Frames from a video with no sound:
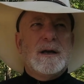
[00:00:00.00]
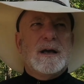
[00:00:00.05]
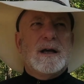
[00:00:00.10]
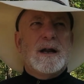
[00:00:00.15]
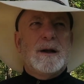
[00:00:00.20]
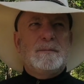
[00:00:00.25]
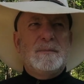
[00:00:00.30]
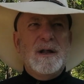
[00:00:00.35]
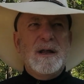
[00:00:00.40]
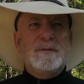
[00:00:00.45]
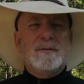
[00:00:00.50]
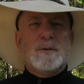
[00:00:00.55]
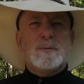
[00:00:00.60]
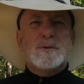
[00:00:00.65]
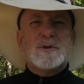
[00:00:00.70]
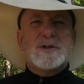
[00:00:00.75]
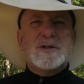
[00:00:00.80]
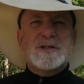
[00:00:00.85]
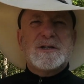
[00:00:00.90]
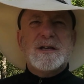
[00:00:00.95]
And I believe it
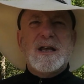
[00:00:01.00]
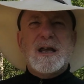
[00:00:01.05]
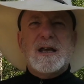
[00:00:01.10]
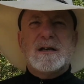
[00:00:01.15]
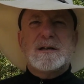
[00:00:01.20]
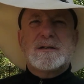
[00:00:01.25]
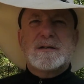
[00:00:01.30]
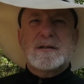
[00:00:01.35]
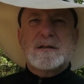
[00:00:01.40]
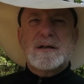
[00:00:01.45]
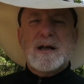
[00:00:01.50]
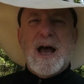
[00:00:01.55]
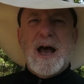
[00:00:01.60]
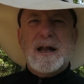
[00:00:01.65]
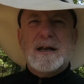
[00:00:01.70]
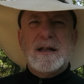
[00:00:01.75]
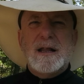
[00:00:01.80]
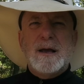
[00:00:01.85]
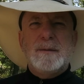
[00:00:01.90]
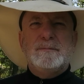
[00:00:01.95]
was six
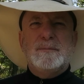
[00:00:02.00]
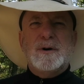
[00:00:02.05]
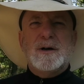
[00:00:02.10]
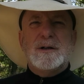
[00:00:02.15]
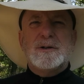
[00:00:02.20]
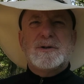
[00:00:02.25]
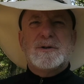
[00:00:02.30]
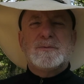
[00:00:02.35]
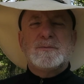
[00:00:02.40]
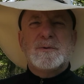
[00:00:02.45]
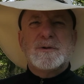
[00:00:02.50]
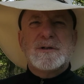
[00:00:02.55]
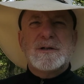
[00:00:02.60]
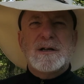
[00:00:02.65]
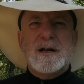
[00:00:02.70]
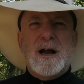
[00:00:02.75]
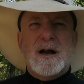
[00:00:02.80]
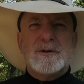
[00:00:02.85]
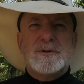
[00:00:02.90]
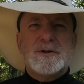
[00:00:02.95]
out of that bunch was
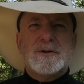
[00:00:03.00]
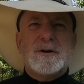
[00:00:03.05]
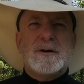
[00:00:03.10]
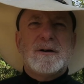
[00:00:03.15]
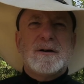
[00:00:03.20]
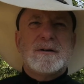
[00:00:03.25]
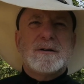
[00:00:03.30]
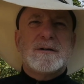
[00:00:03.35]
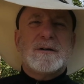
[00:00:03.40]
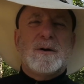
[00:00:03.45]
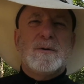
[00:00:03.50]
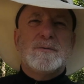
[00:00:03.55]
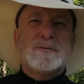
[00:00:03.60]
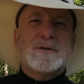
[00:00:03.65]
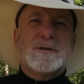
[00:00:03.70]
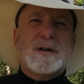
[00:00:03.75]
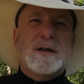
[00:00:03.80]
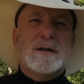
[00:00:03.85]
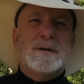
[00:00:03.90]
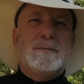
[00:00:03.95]
in our church on
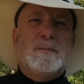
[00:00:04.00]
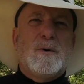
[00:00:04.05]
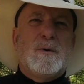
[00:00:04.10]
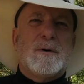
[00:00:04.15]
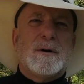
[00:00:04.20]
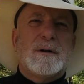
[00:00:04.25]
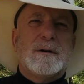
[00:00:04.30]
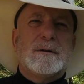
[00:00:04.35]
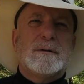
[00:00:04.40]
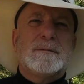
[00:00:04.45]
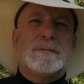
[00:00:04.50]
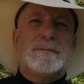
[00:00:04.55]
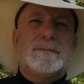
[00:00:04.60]
Sunday morning.